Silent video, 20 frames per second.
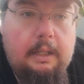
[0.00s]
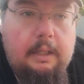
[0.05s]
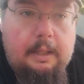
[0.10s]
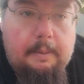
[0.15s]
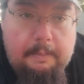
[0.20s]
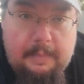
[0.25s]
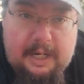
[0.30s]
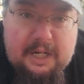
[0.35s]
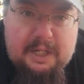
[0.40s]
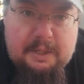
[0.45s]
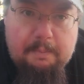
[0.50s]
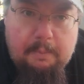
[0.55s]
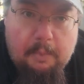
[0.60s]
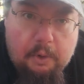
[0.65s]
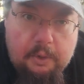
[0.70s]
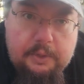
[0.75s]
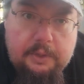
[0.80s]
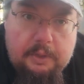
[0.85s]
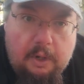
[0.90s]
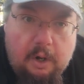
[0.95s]
the mixed
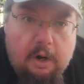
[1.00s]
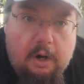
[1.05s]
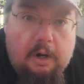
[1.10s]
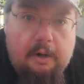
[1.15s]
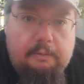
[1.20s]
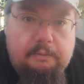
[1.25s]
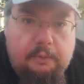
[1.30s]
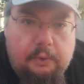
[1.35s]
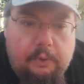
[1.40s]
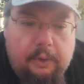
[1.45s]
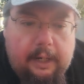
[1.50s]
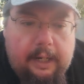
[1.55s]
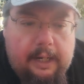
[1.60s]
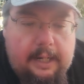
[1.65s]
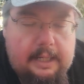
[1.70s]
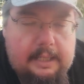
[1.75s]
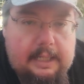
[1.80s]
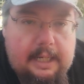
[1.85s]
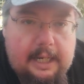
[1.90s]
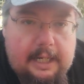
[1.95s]
martial art, full
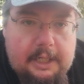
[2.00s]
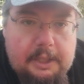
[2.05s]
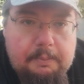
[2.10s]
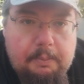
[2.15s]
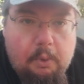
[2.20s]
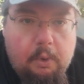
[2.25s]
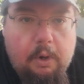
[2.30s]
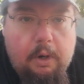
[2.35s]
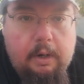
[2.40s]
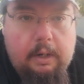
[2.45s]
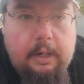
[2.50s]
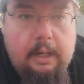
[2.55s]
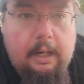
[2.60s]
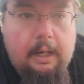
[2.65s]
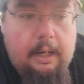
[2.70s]
contact sport.